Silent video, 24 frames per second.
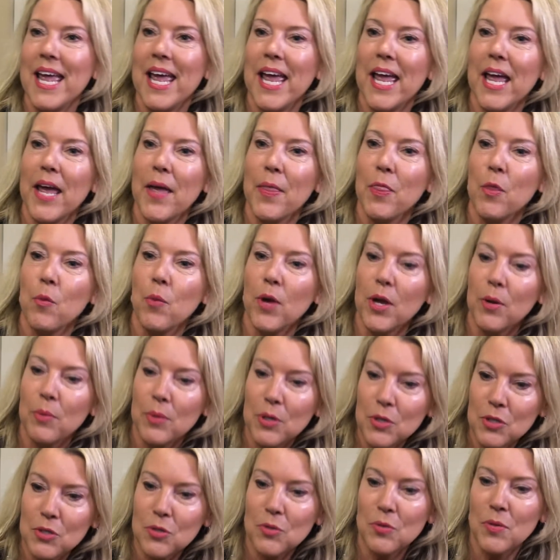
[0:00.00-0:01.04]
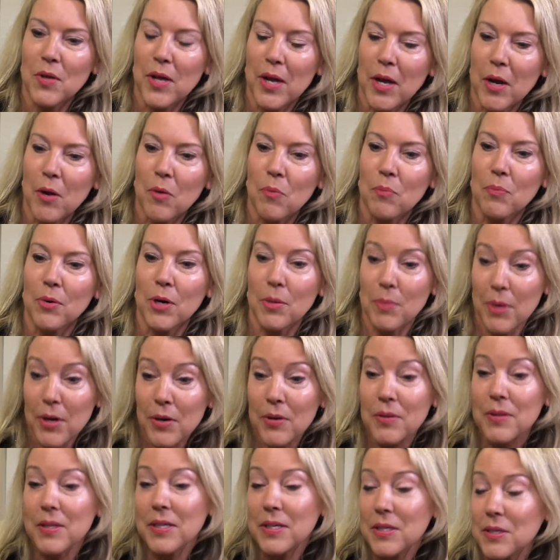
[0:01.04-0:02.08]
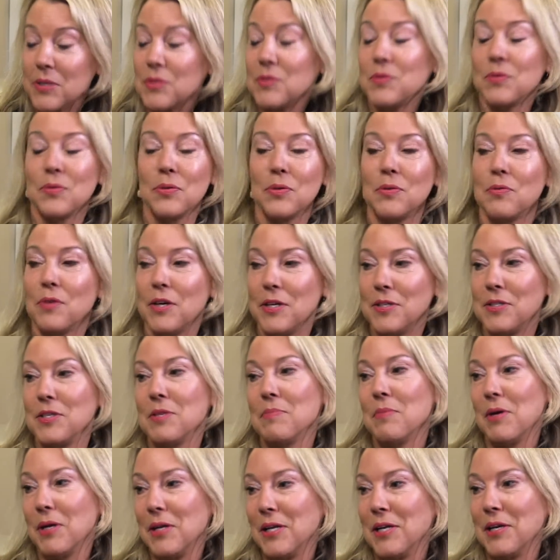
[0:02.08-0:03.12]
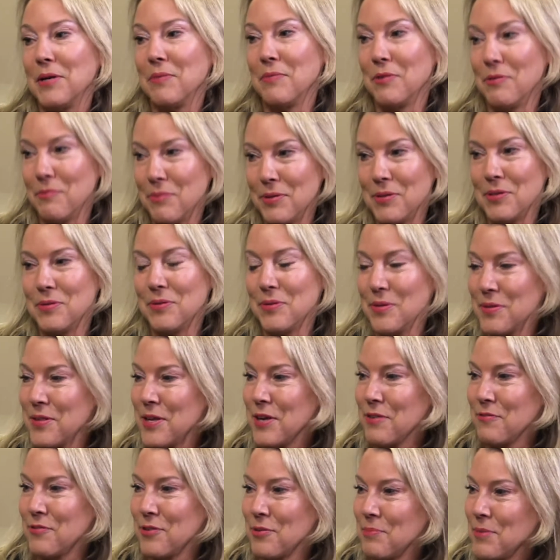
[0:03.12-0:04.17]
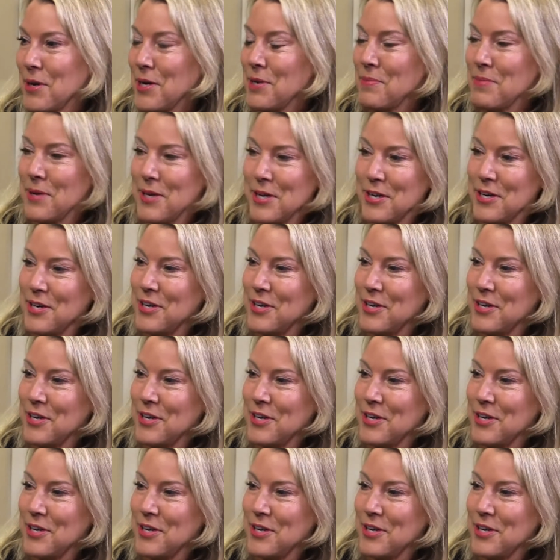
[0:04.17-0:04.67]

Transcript: And the way we do that primarily is through raising money. And we've been doing that for many, many